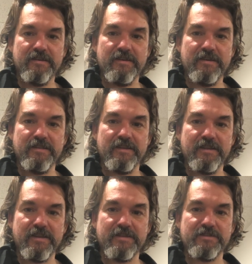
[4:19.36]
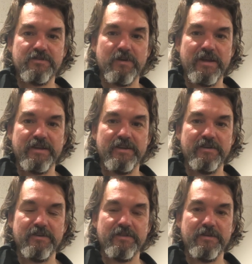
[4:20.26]
and then it gets
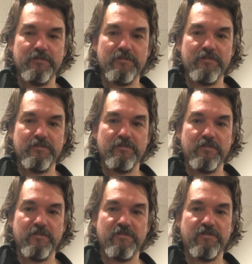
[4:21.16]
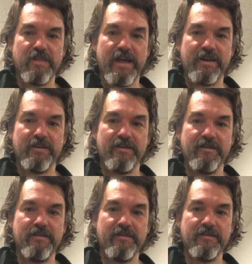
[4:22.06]
twangier and then flatter.
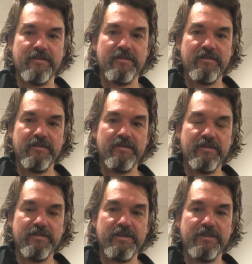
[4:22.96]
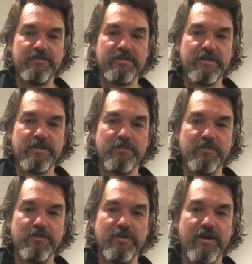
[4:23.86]
And then if you take your
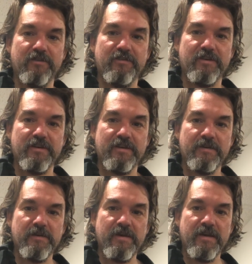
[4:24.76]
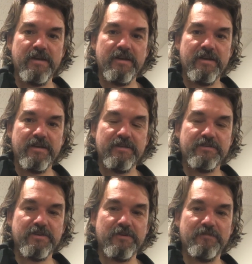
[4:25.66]
mute off.
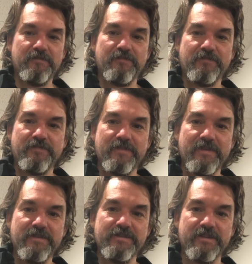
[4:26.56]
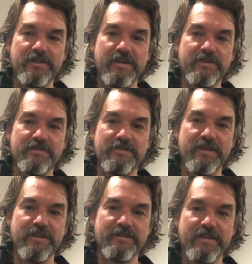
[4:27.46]
So here's a little
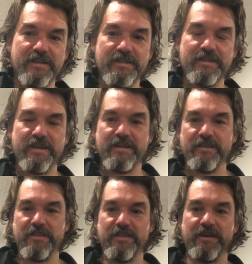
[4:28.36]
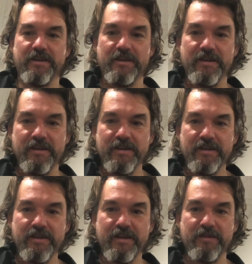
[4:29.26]
exercise. Get in that thing,
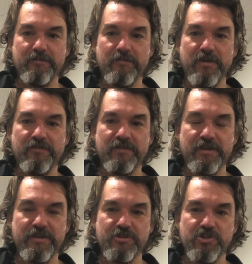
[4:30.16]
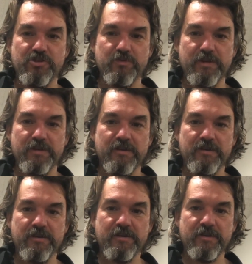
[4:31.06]
get it muffly and chewy,
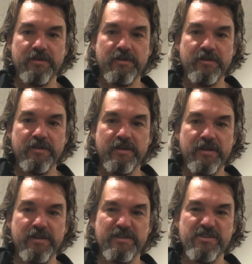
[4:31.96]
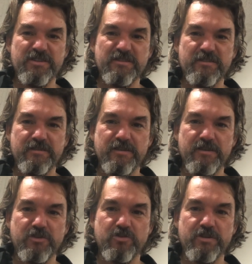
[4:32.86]
and just
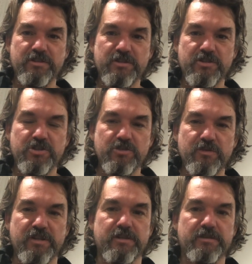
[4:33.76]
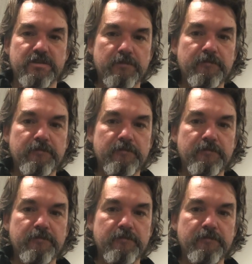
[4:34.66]
increase the chewiness